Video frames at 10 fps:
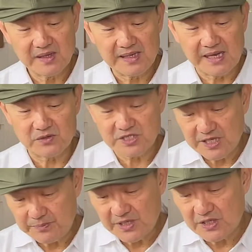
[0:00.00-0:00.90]
Now,
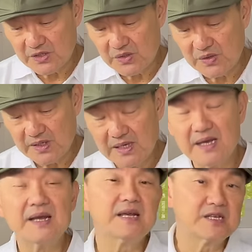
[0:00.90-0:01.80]
TPU
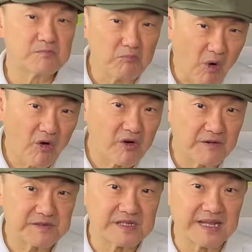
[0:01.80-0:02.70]
is more
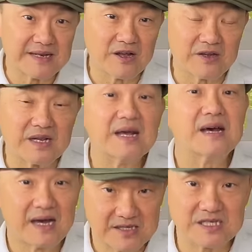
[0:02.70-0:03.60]
often than not
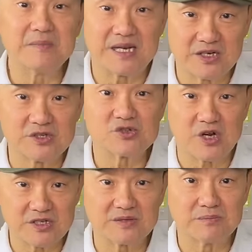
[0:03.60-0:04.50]
a cement
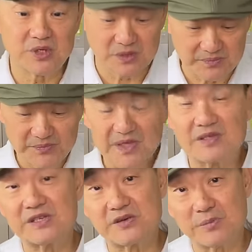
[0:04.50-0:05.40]
construction boot.
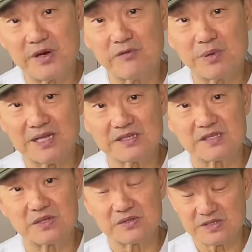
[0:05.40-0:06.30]
These are a pair of
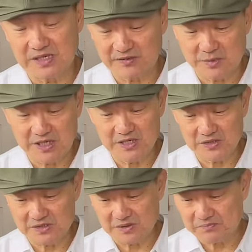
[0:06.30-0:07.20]
Blundstones, everybody
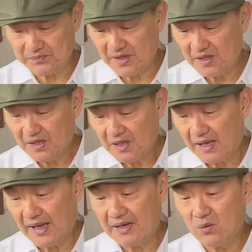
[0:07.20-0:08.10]
knows them.
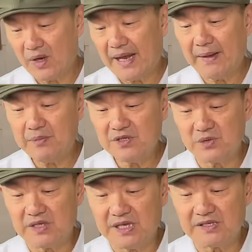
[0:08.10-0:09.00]
And what happens
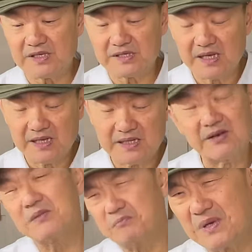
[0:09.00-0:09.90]
with these is they're
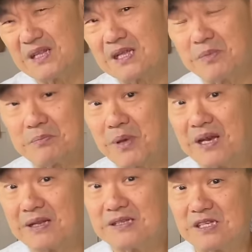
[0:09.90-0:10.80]
a little bit
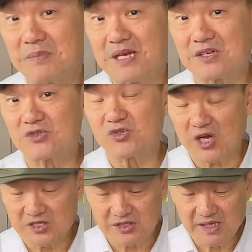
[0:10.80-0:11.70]
better than cement
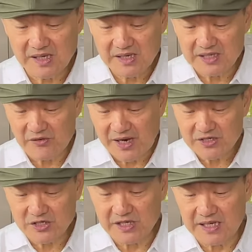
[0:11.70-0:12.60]
construction. They're
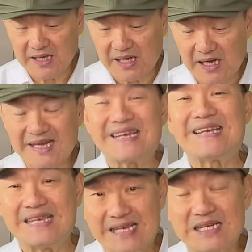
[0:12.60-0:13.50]
actually
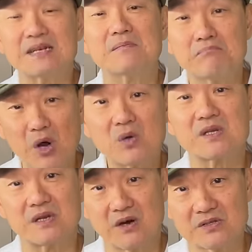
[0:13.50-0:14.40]
heat
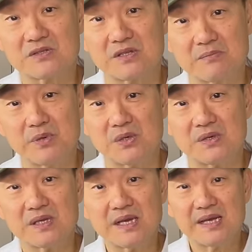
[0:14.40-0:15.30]
molded onto the boot.
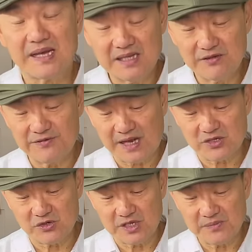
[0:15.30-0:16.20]
In the
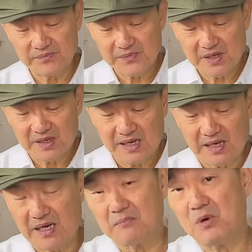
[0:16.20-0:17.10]
factory,
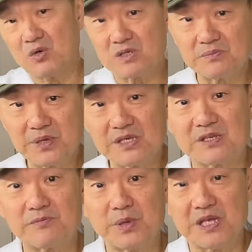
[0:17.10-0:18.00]
a molten piece
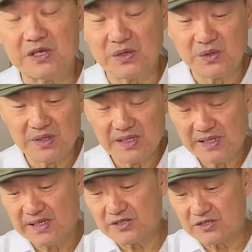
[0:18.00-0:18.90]
of PU
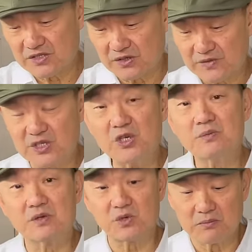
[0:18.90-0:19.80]
is sort of tubed
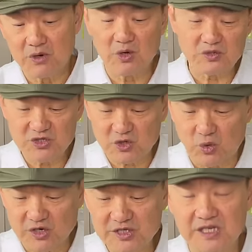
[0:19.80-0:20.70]
onto a mold,
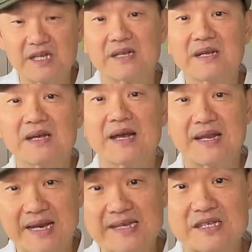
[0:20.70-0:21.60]
squashed in, and
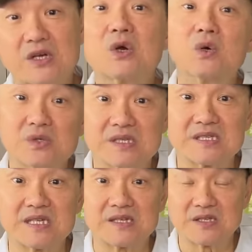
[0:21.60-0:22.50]
then as it cools, it
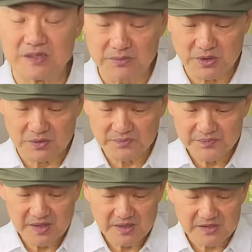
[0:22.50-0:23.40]
sticks to the boot.
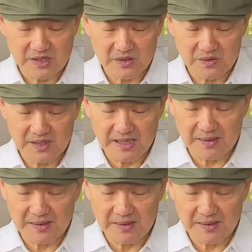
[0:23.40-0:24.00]
So